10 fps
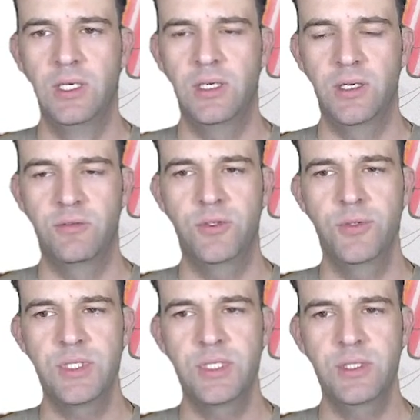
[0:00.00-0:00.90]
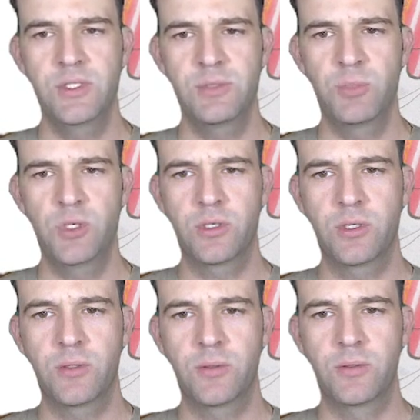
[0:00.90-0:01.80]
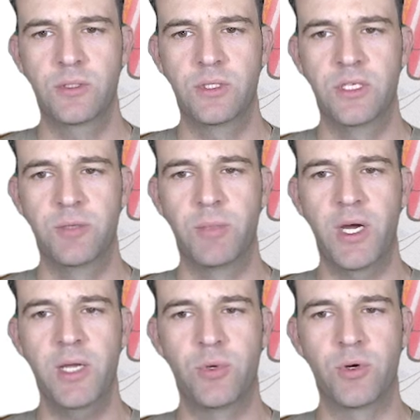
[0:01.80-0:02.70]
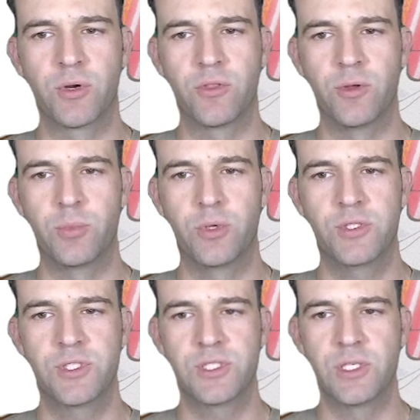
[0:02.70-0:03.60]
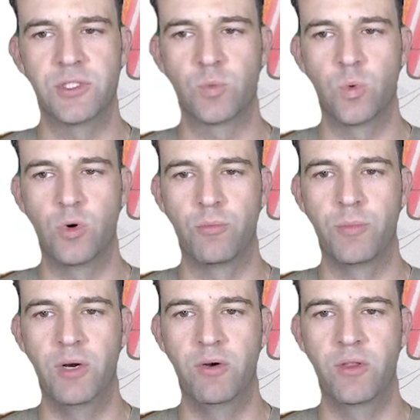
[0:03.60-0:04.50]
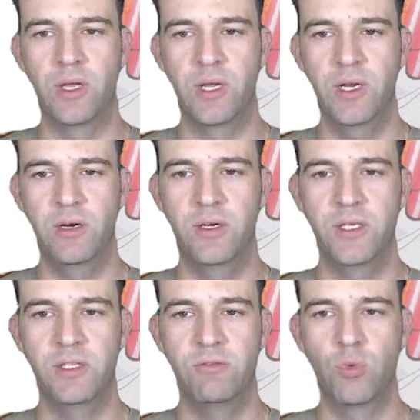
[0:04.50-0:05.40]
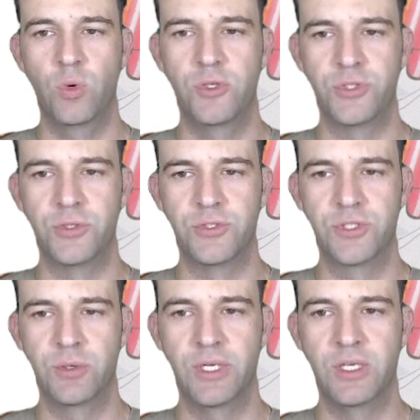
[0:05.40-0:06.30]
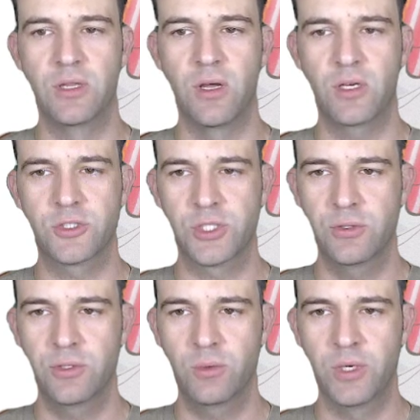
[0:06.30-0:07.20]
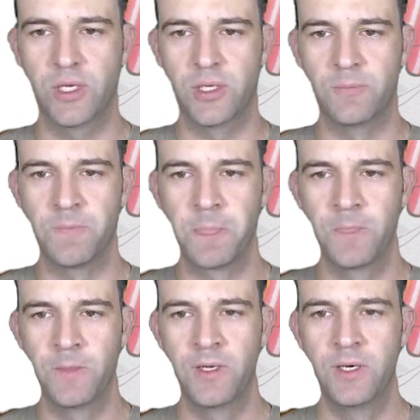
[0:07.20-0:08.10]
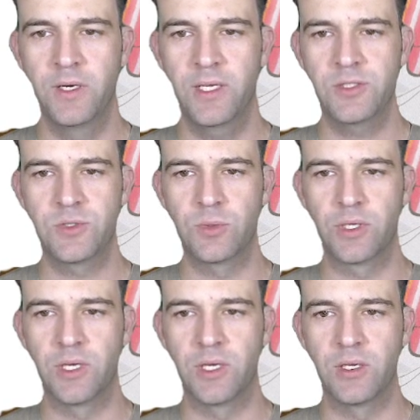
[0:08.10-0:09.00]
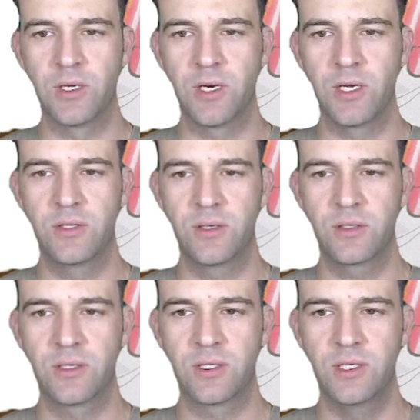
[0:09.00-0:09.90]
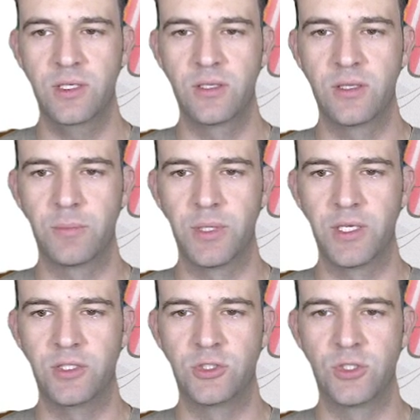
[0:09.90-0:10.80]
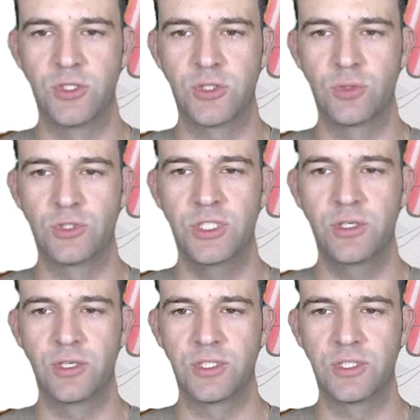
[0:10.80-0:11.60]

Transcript: Have you seen this book? In my book, the princess won't marry the hairy evil wizard, so he locks her away. That's okay. I tucked a key in the page so she could